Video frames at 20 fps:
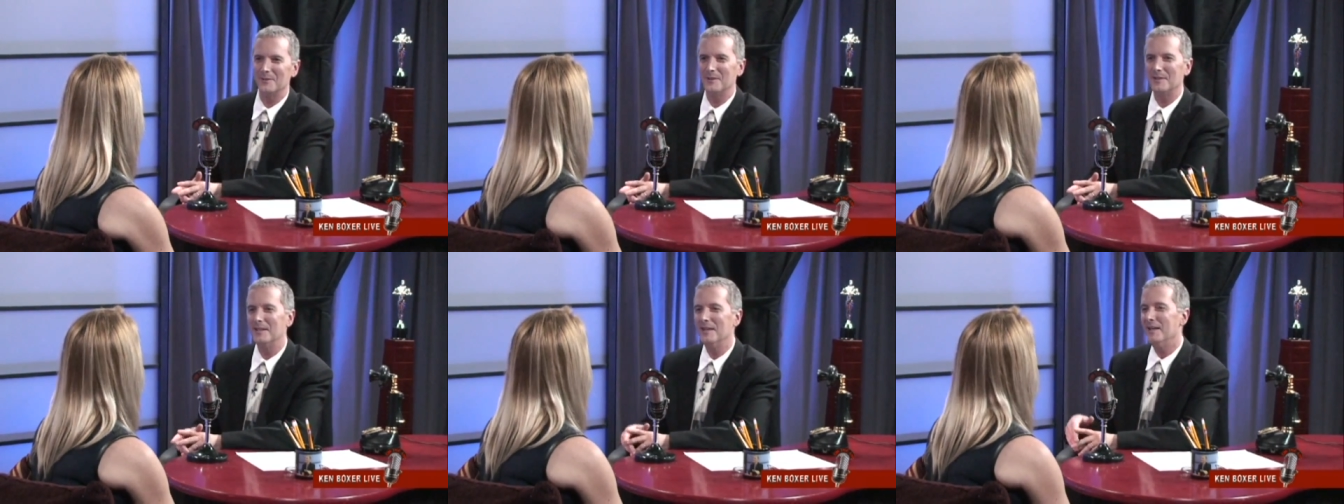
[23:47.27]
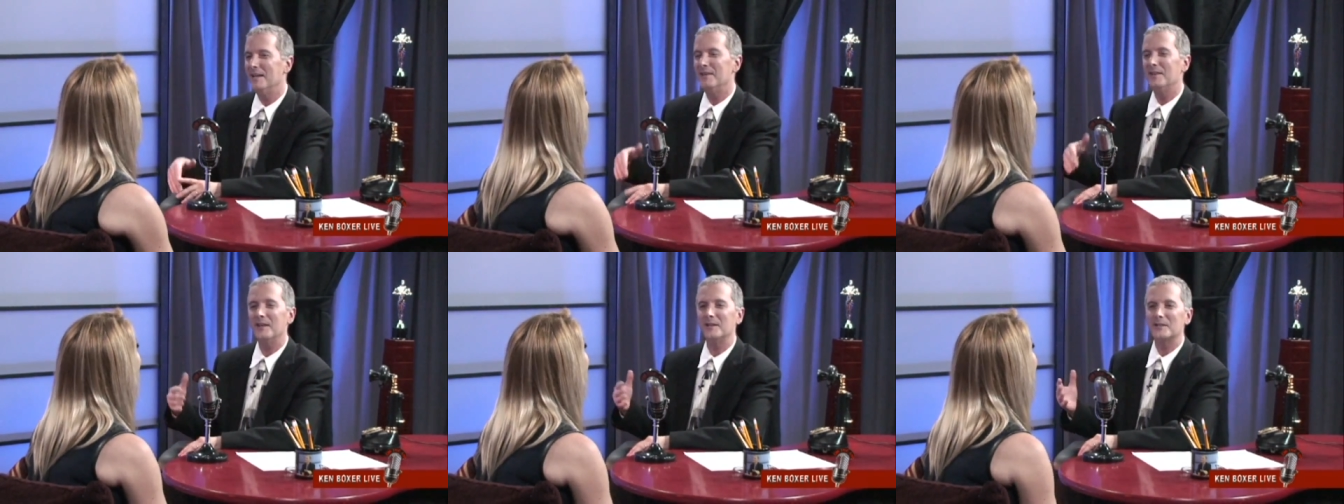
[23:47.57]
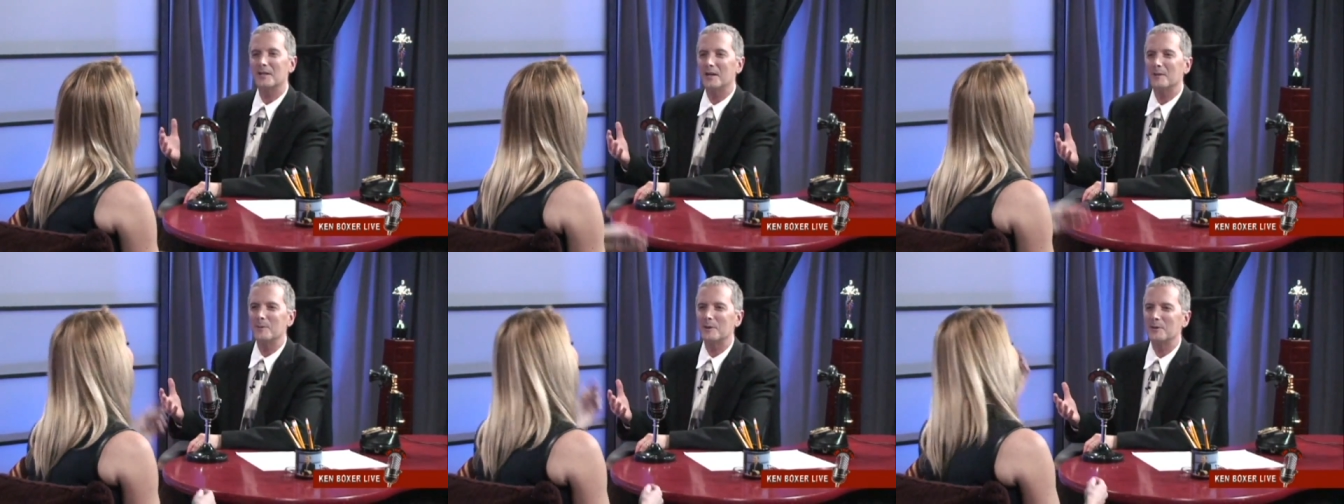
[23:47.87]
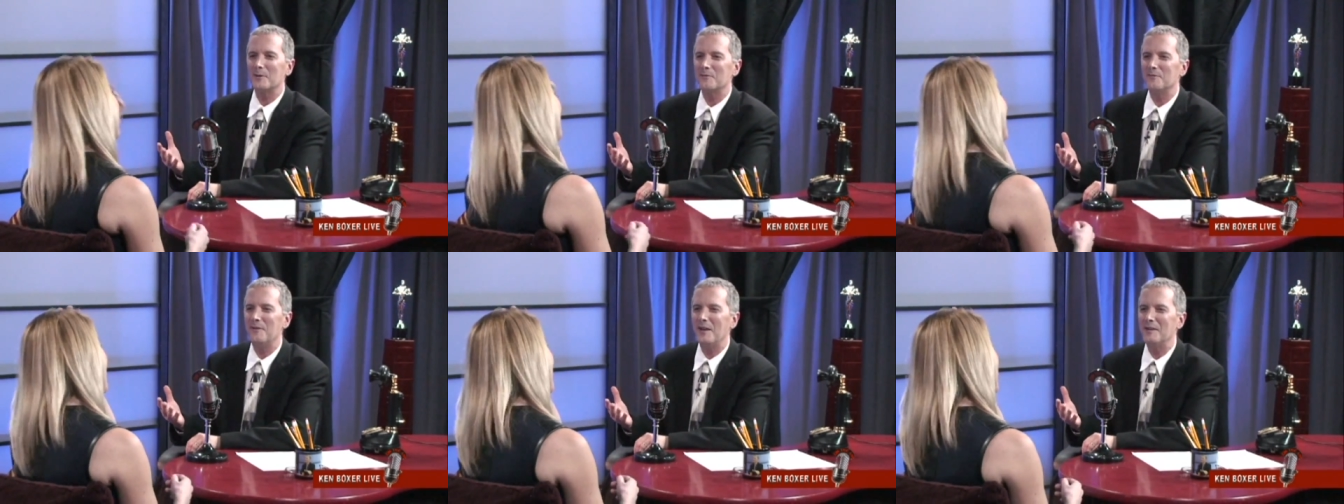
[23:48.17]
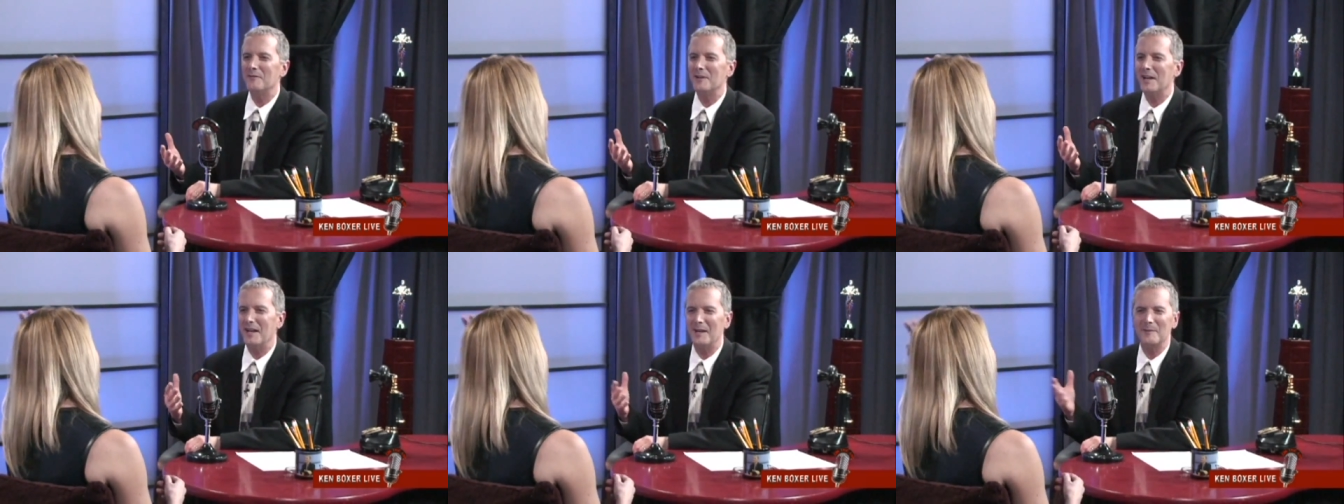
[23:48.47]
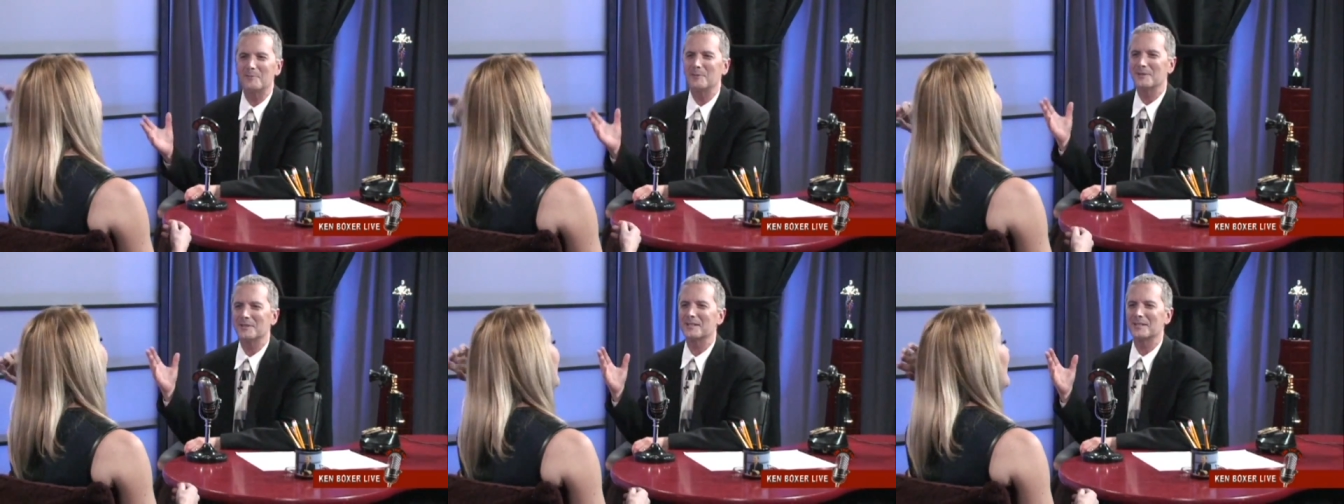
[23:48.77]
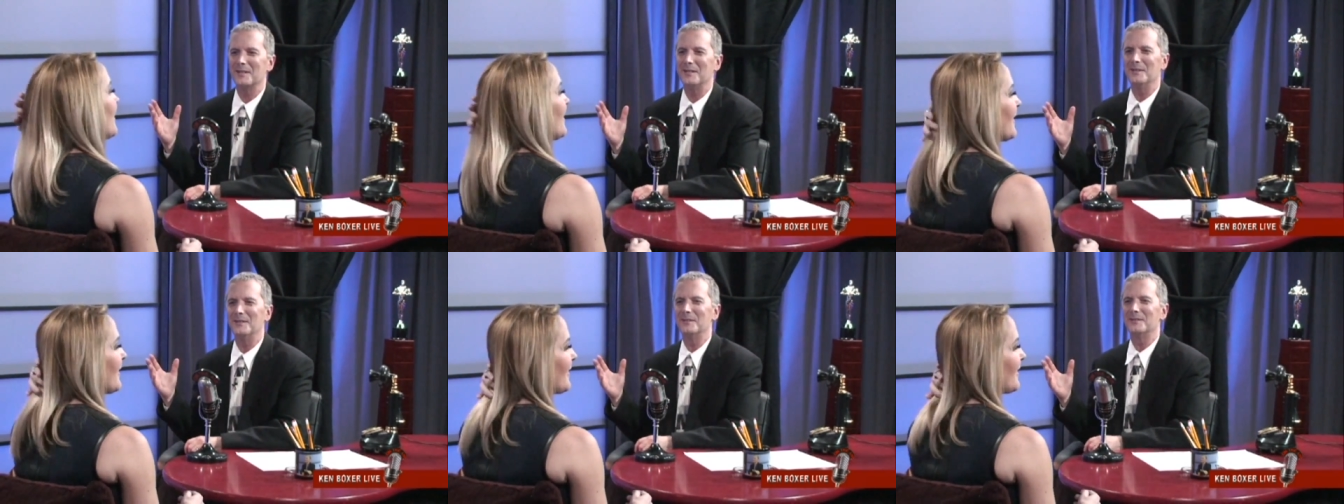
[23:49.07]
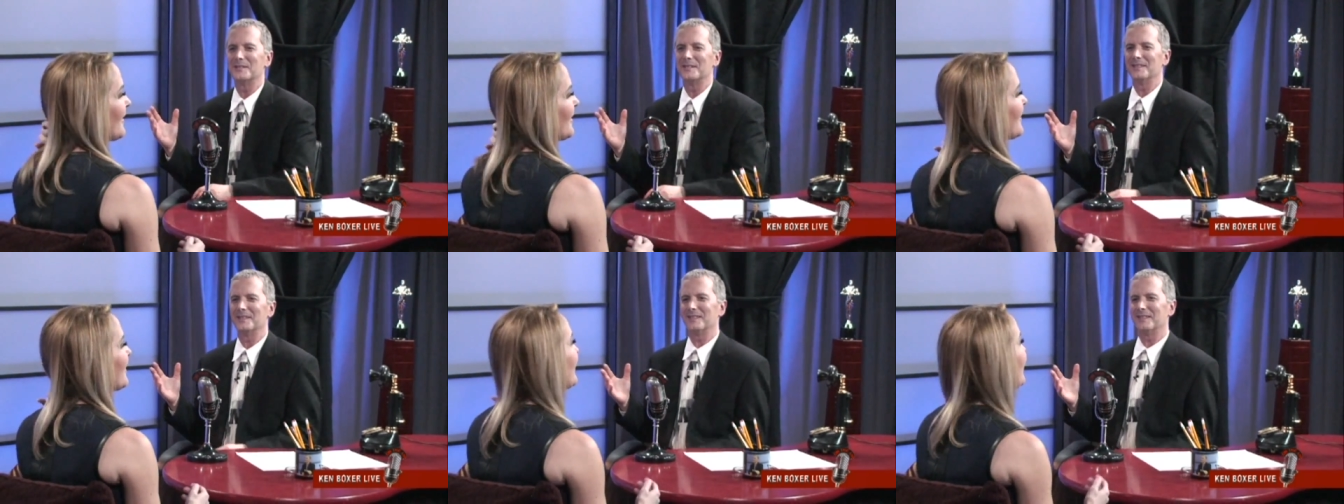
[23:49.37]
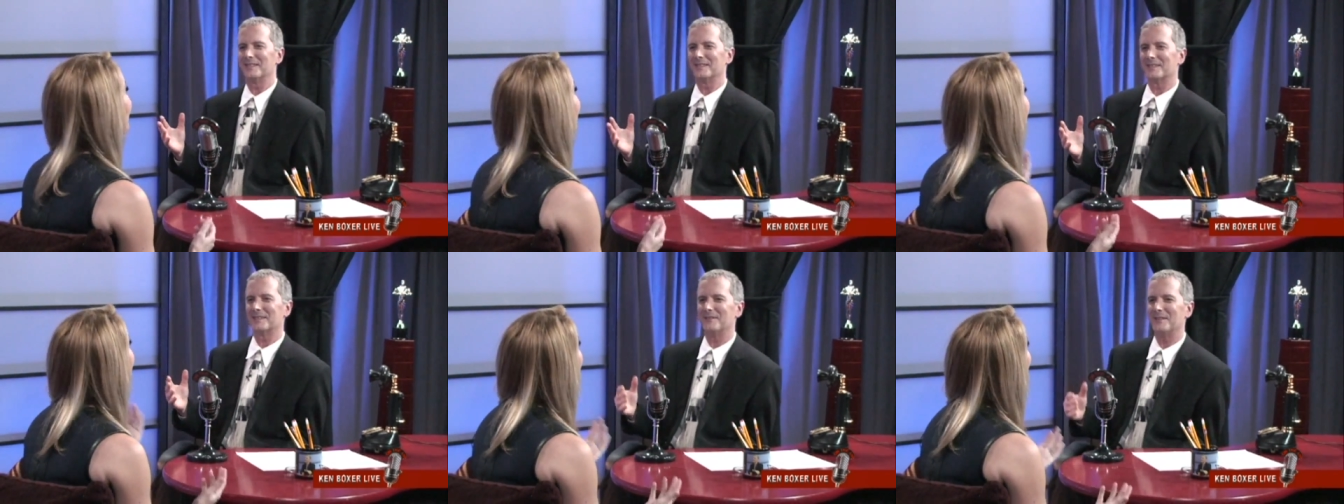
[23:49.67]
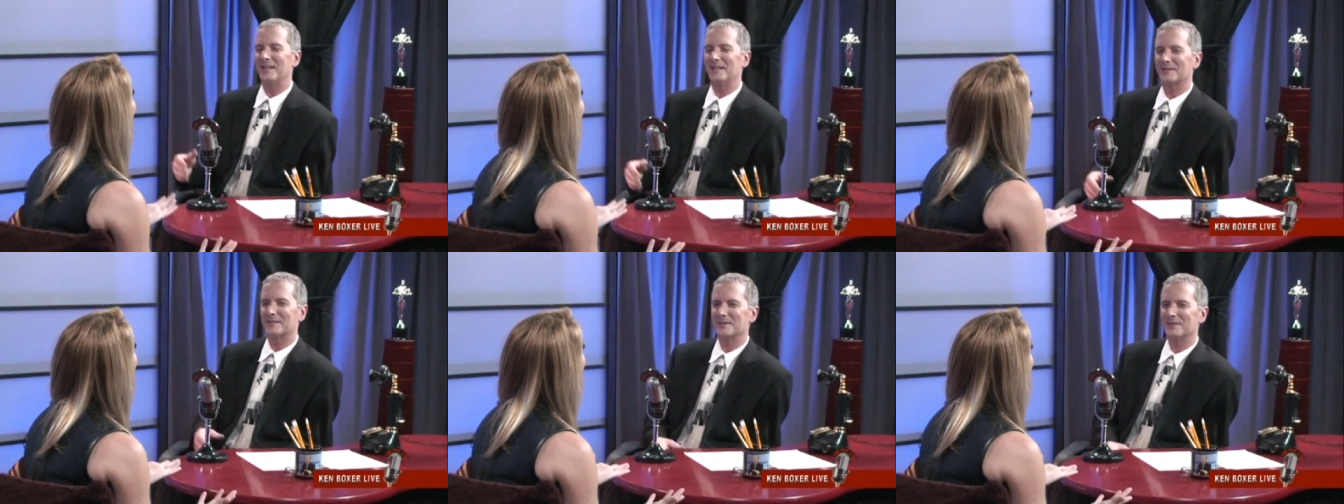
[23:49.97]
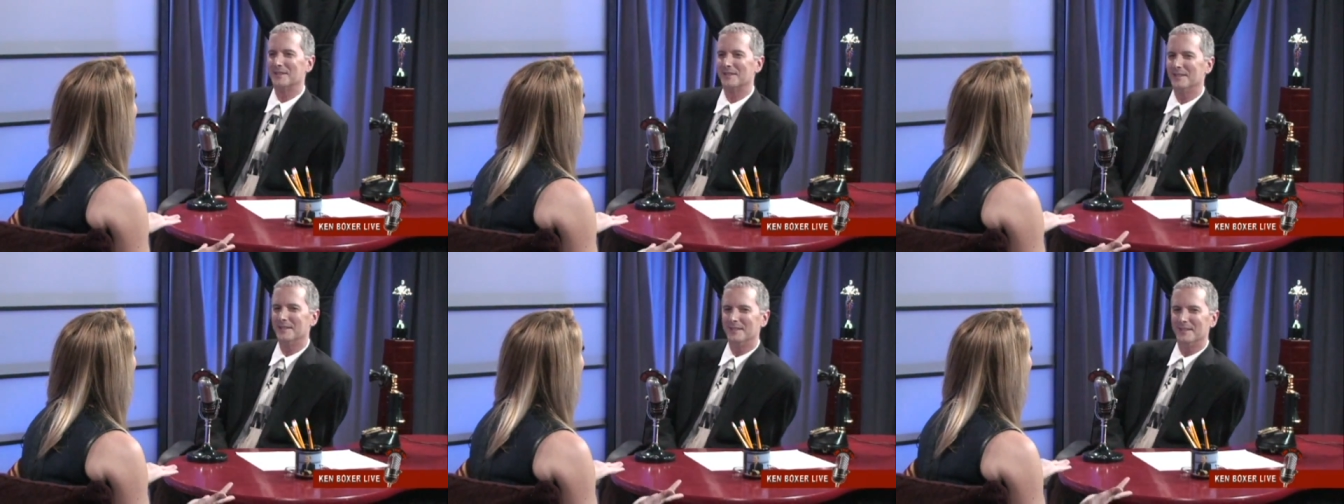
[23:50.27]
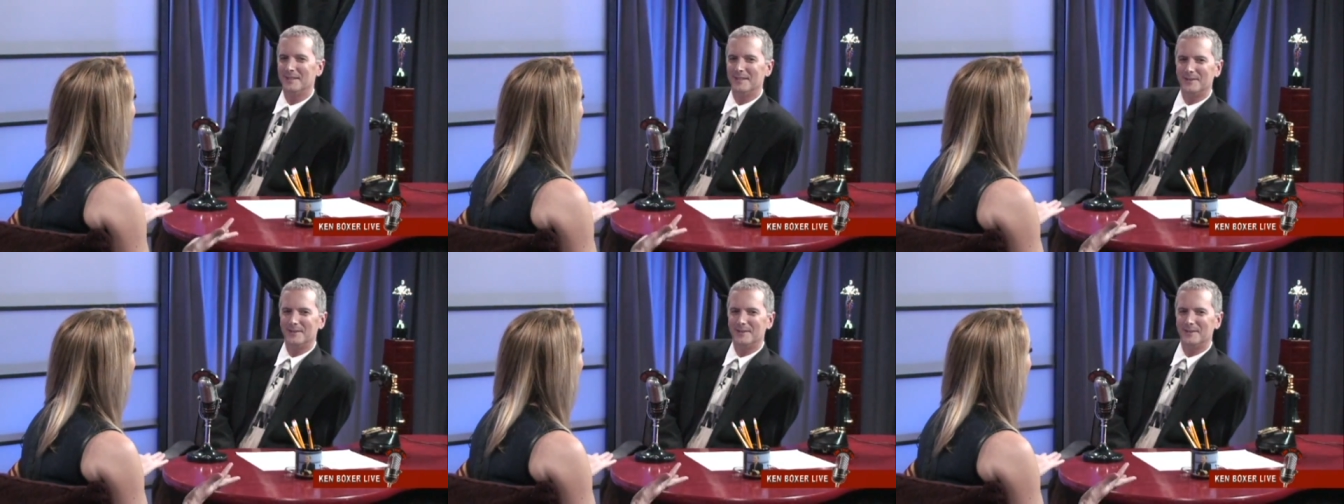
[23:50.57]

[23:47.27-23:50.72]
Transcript: And well, they talk about their favorite episodes and things yeah, like that. Well, I think